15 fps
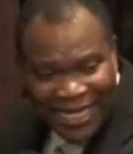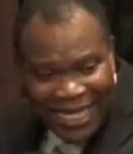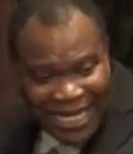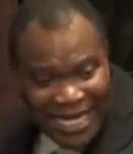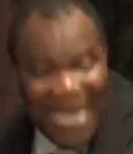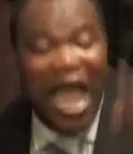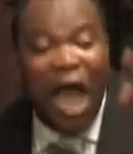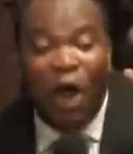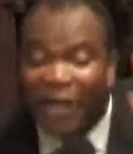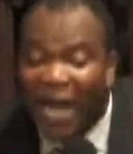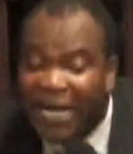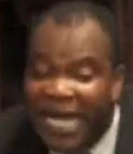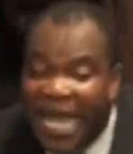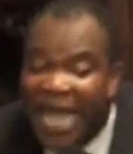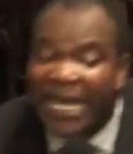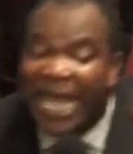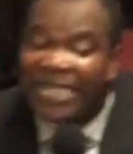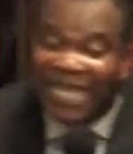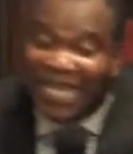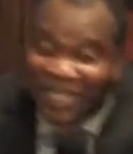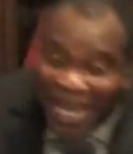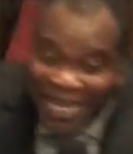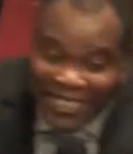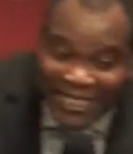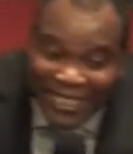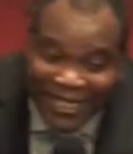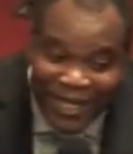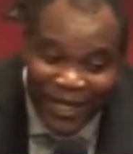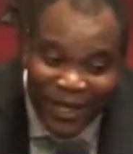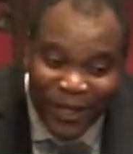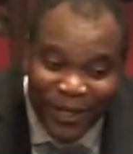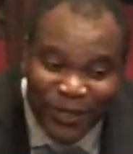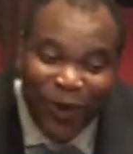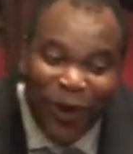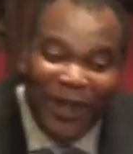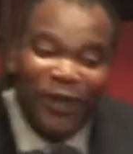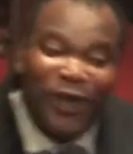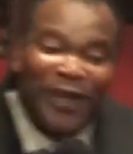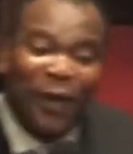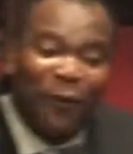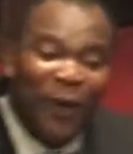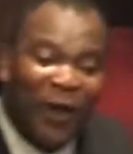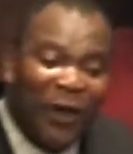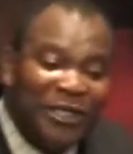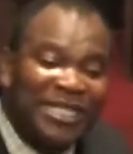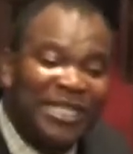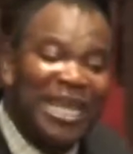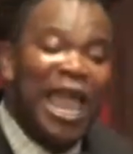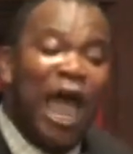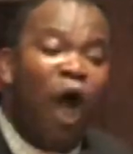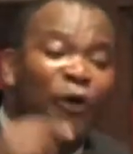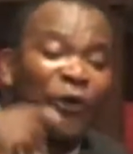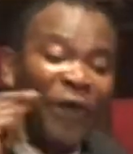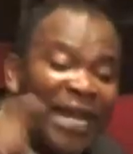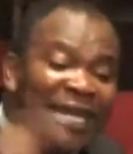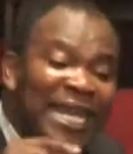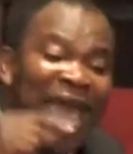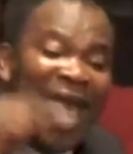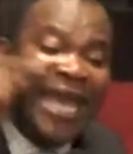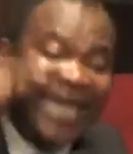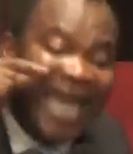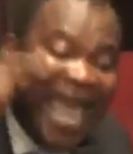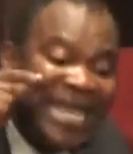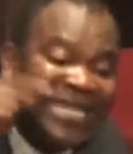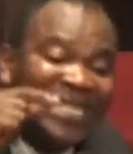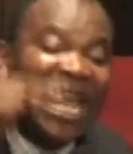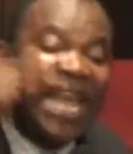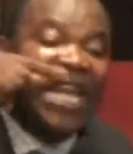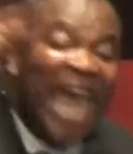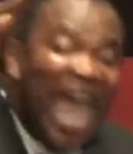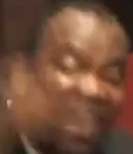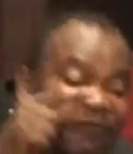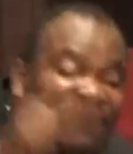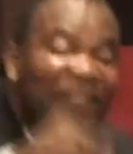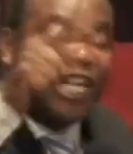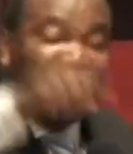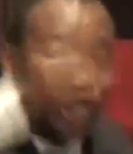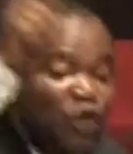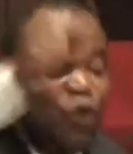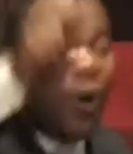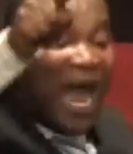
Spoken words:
They are already against the church. So in other words, they are already against the life that you